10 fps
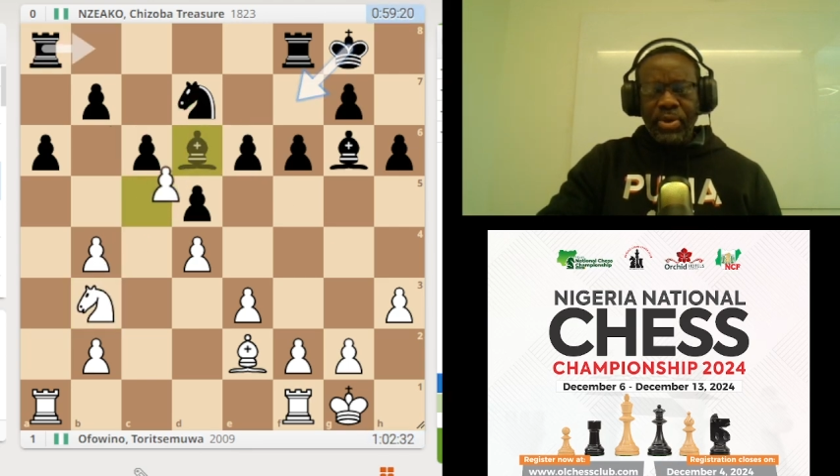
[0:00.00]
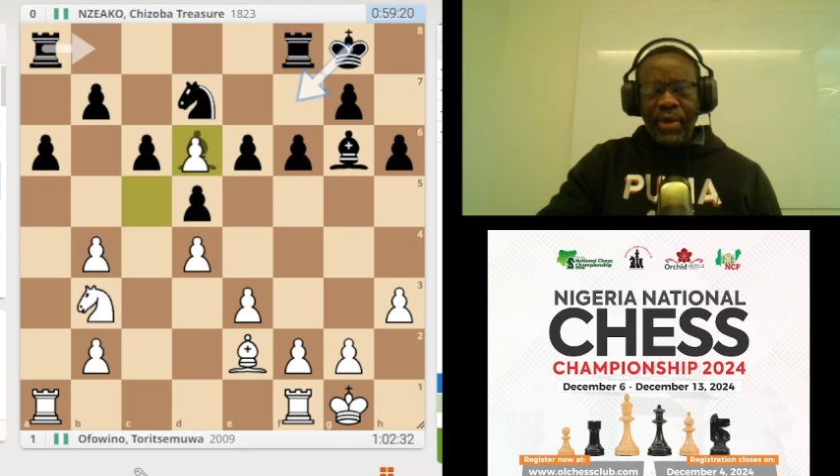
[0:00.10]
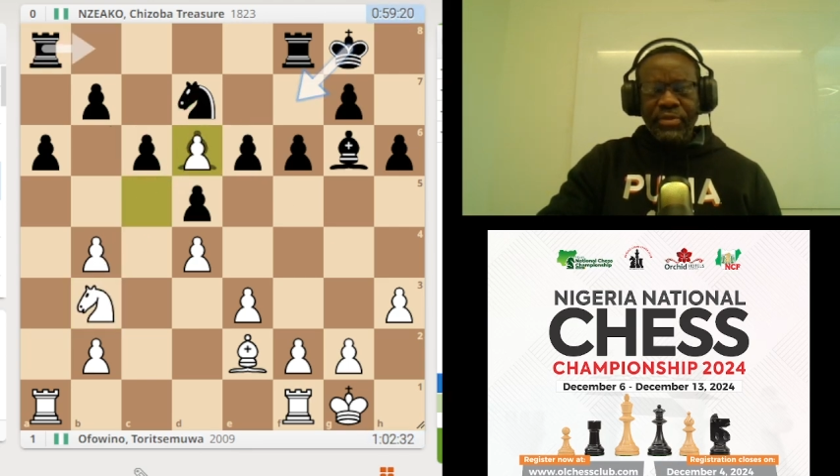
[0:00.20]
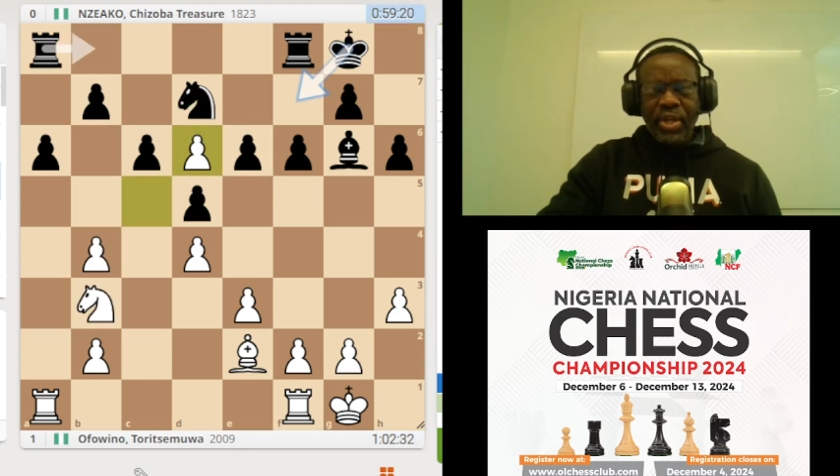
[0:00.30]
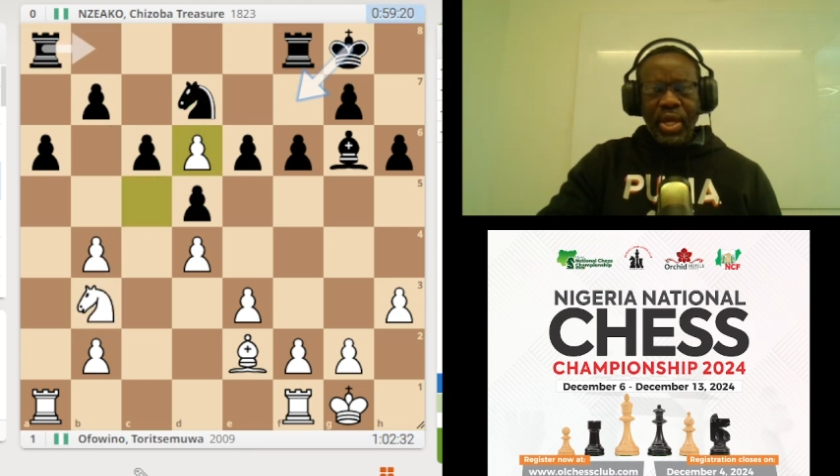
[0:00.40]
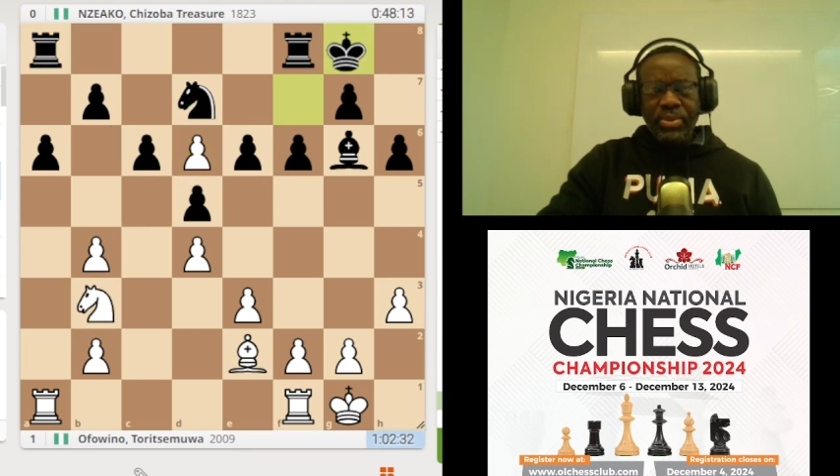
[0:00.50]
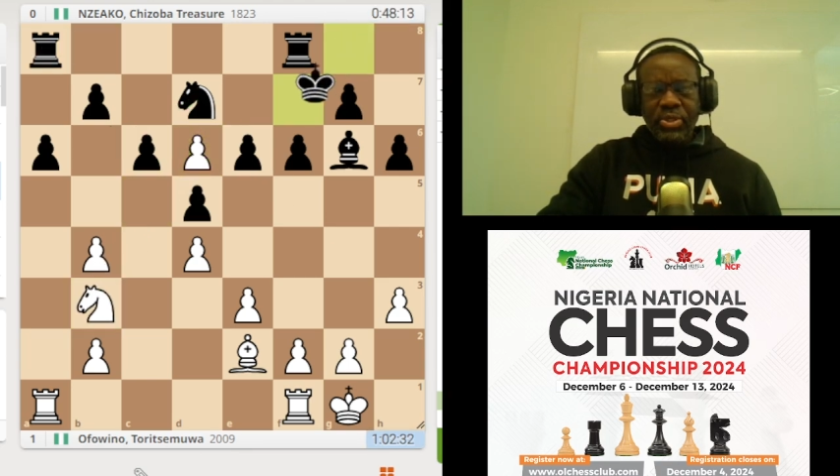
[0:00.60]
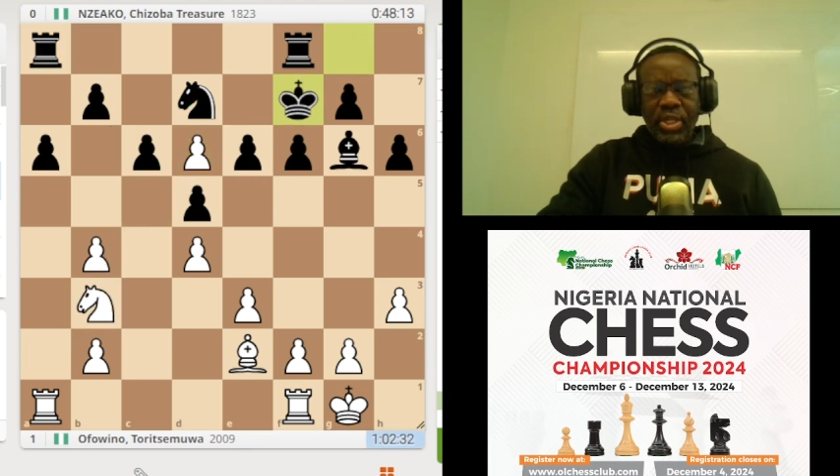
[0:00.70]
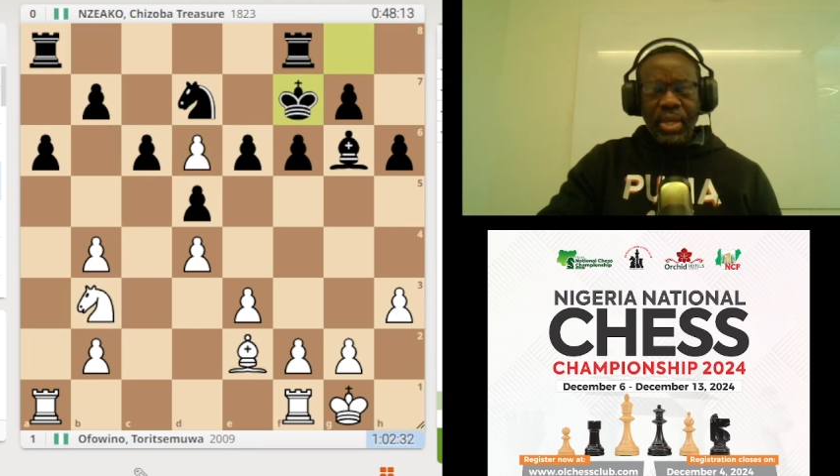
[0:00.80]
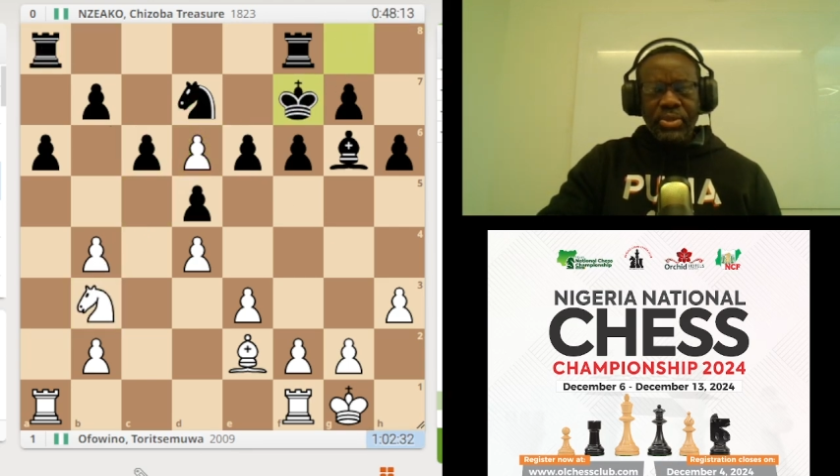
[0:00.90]
After
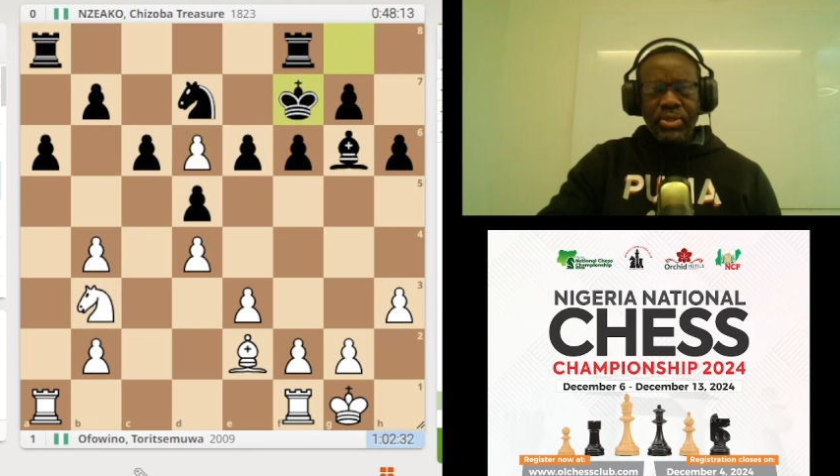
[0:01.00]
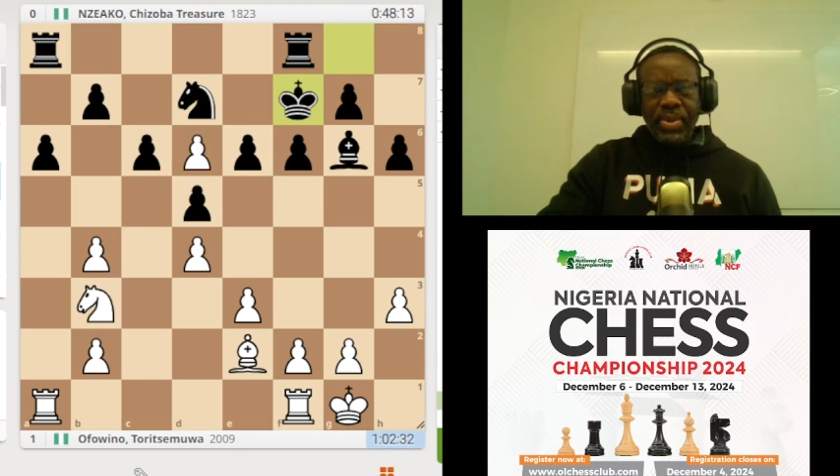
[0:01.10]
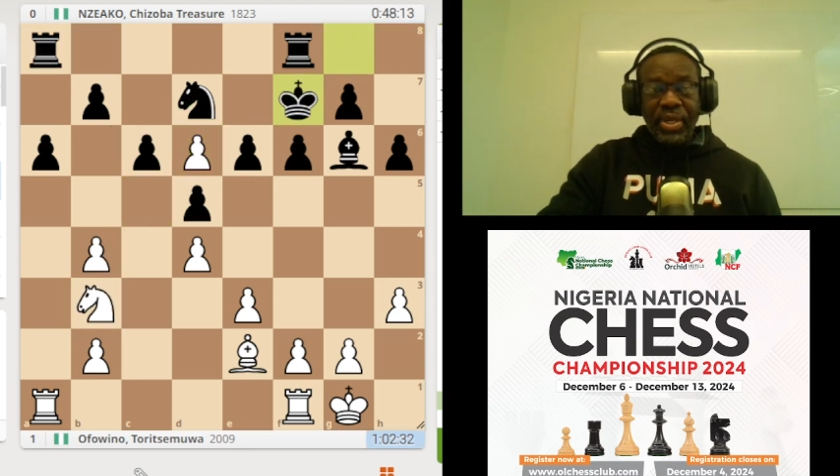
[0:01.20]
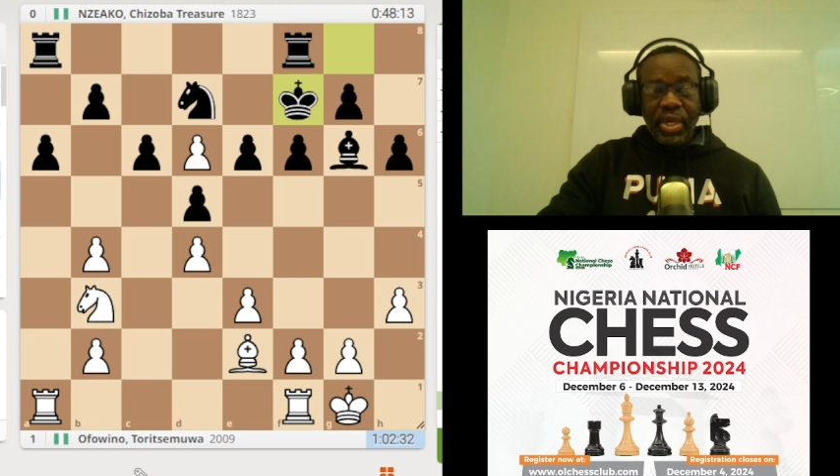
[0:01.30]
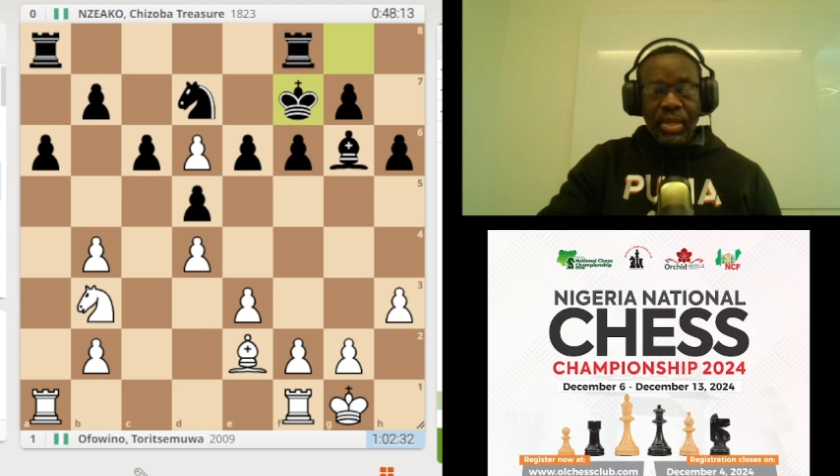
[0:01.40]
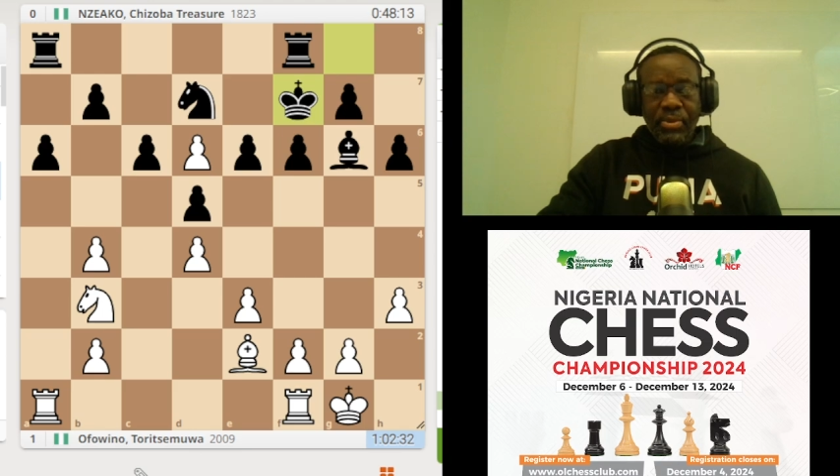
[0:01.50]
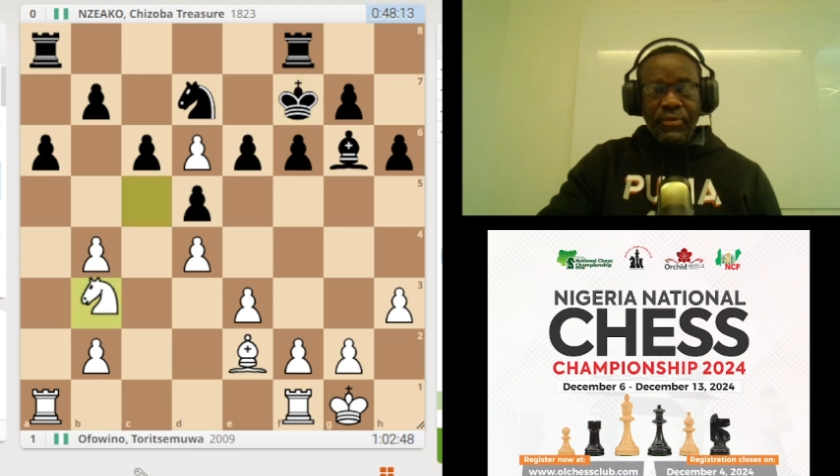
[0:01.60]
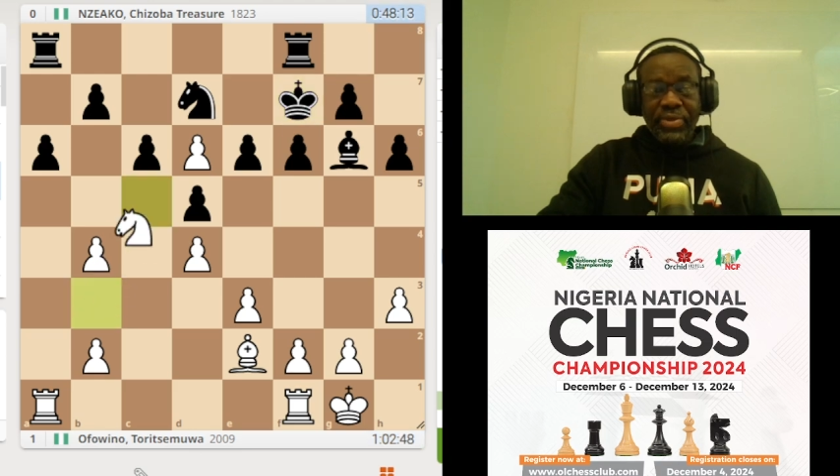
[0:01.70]
captures back, king move,